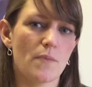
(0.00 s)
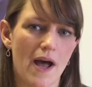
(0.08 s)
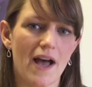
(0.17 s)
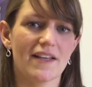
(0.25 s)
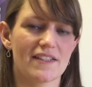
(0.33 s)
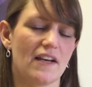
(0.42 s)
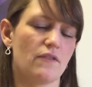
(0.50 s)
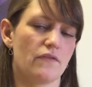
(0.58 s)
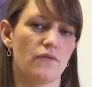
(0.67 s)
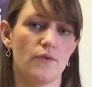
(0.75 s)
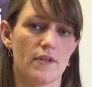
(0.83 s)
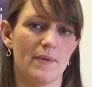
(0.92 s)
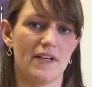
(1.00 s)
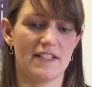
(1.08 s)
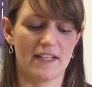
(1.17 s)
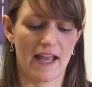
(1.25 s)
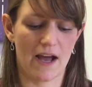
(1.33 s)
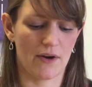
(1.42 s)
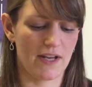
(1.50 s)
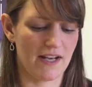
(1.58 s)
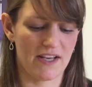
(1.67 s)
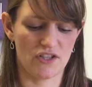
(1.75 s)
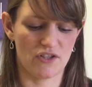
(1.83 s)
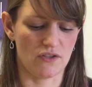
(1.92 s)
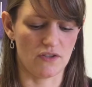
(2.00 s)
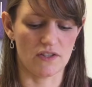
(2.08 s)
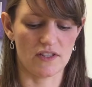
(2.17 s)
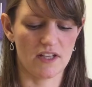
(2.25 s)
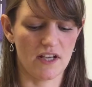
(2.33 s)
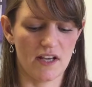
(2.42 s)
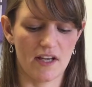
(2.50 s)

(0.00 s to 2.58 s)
pass our affordability calculations,